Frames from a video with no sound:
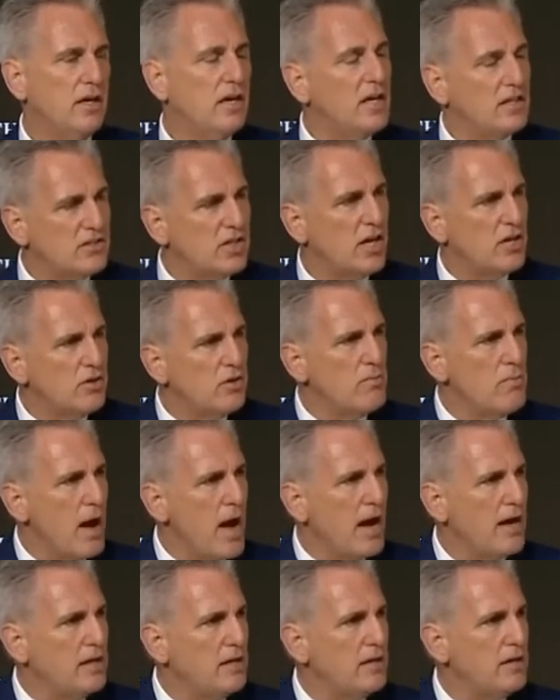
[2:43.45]
and has
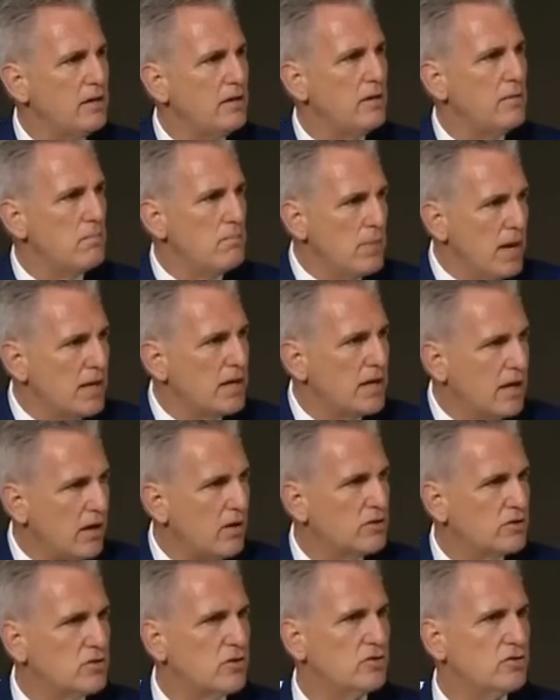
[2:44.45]
undermined
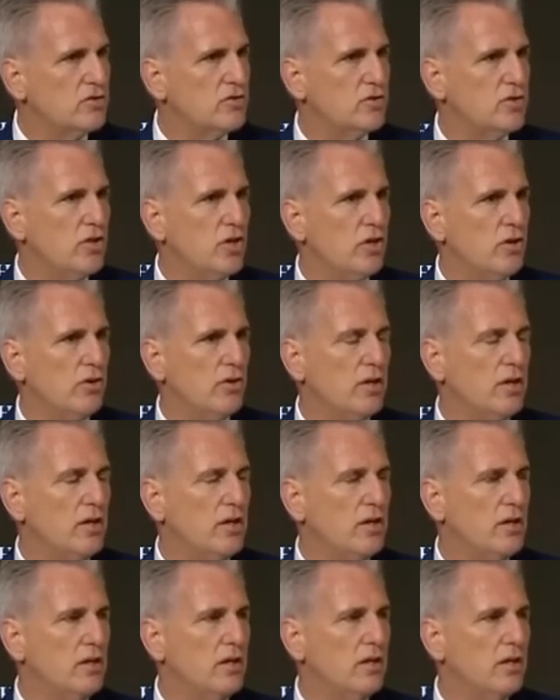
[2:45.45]
Medicare and Social Security.